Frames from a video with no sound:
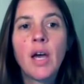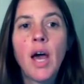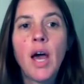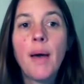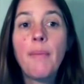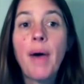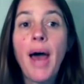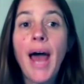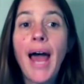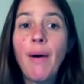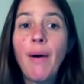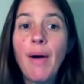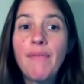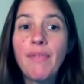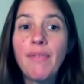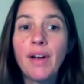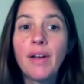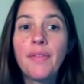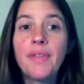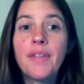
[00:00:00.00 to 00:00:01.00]

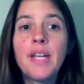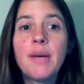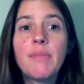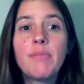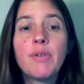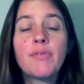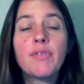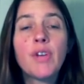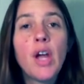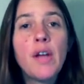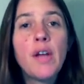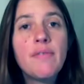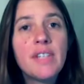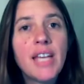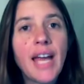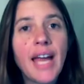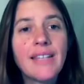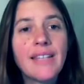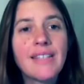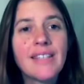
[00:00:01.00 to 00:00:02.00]
However, the number of
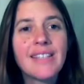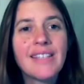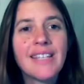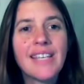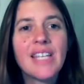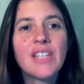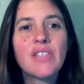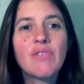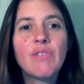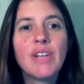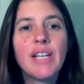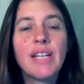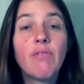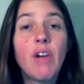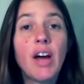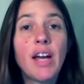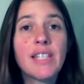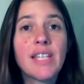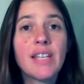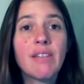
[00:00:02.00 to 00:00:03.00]
COVID cases is really
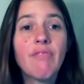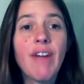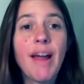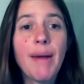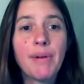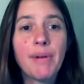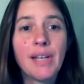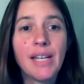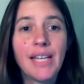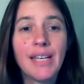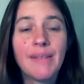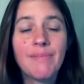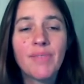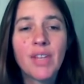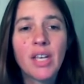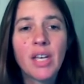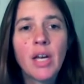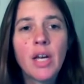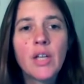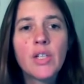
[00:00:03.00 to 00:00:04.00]
rising rapidly.
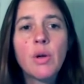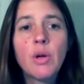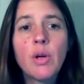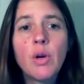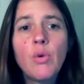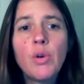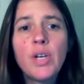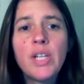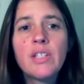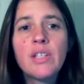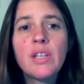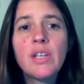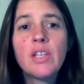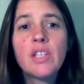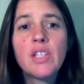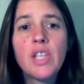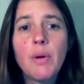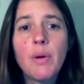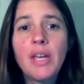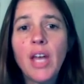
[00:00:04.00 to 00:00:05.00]
So according to the
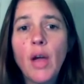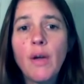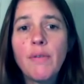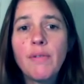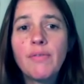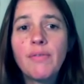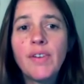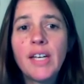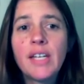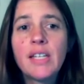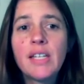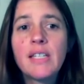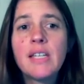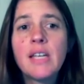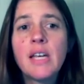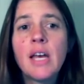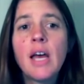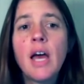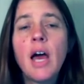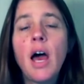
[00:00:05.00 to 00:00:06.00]
ZOE COVID figures,
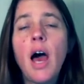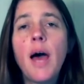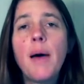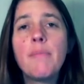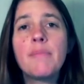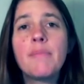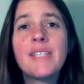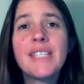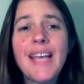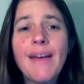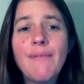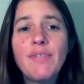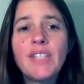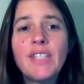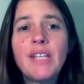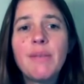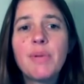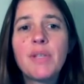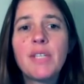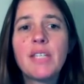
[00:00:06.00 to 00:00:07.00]

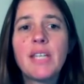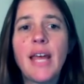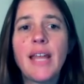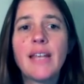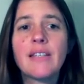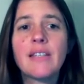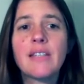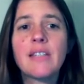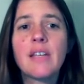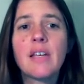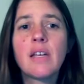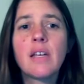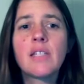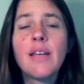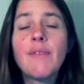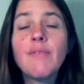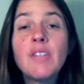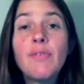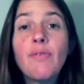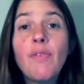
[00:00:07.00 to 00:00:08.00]

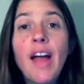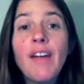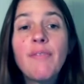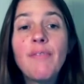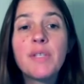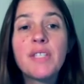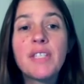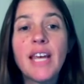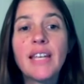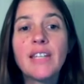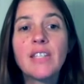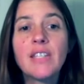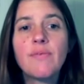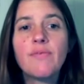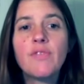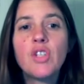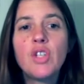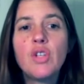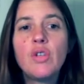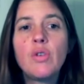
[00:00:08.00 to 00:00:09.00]
75%
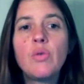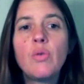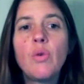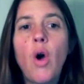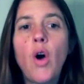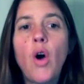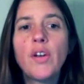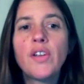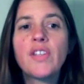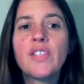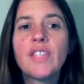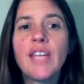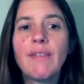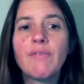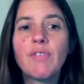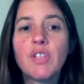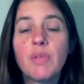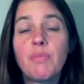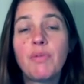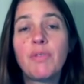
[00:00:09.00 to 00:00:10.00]
of new
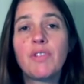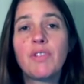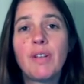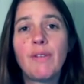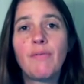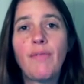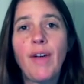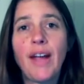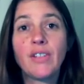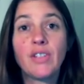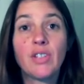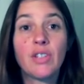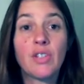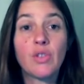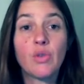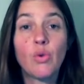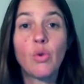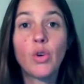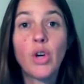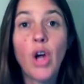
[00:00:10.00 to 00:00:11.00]
onset respiratory
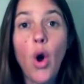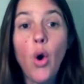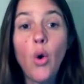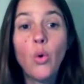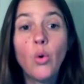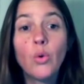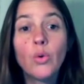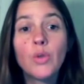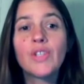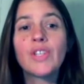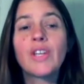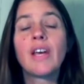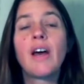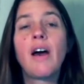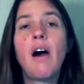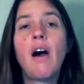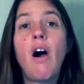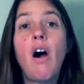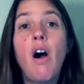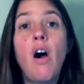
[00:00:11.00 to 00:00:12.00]
infections or colds
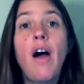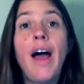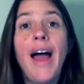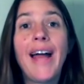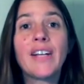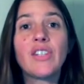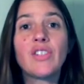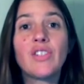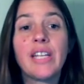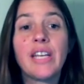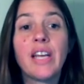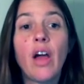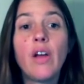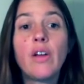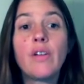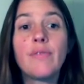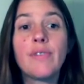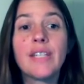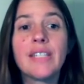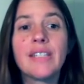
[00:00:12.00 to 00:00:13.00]
are actually
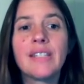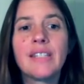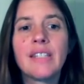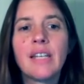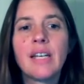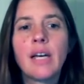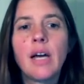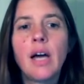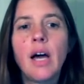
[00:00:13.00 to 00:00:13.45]
COVID.